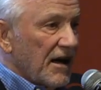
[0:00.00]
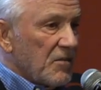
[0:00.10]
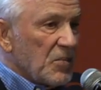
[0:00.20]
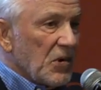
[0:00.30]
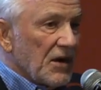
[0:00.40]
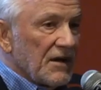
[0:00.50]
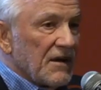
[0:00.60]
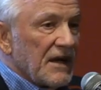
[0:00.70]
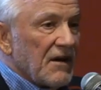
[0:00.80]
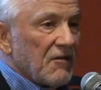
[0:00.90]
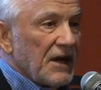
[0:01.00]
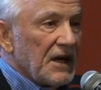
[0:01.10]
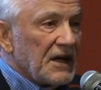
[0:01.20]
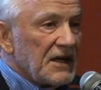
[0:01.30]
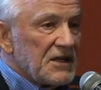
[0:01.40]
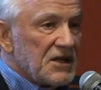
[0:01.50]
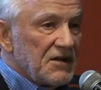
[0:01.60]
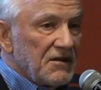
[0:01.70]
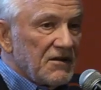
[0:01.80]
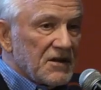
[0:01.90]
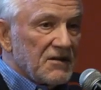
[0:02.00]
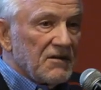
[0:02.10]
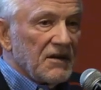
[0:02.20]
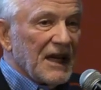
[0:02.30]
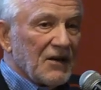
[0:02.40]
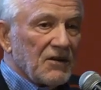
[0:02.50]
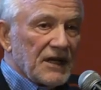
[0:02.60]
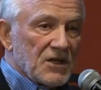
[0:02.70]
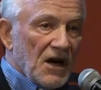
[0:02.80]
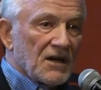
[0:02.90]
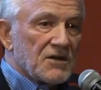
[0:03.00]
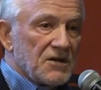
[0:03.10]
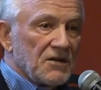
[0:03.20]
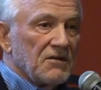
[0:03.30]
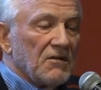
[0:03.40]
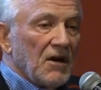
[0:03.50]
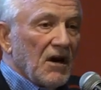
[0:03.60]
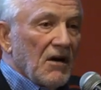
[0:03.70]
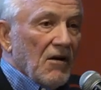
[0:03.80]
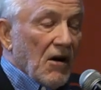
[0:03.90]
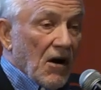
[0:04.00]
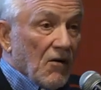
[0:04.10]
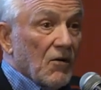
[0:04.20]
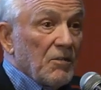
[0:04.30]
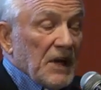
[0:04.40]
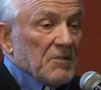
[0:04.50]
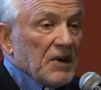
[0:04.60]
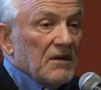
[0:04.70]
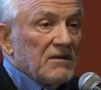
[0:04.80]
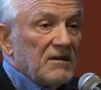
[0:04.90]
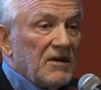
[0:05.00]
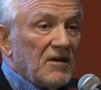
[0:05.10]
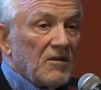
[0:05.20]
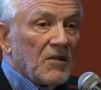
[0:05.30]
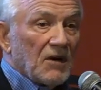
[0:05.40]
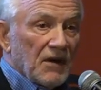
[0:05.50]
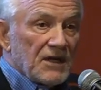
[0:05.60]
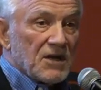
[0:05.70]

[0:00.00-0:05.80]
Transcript: important that we continue to not only talk to our own people, but we